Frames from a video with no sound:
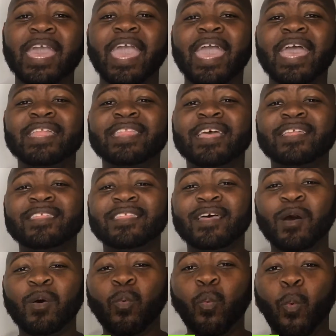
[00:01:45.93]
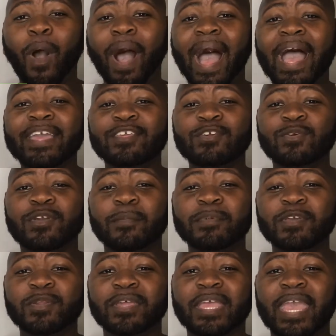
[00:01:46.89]
and then the why you
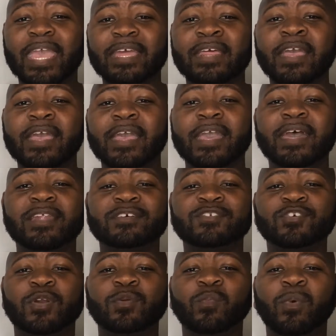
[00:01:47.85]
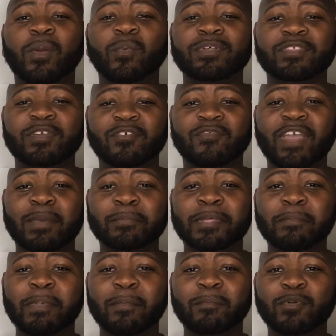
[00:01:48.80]
communicate in a certain way with your family
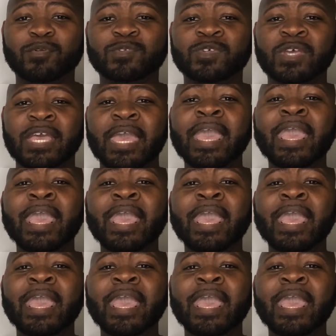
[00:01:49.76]
members.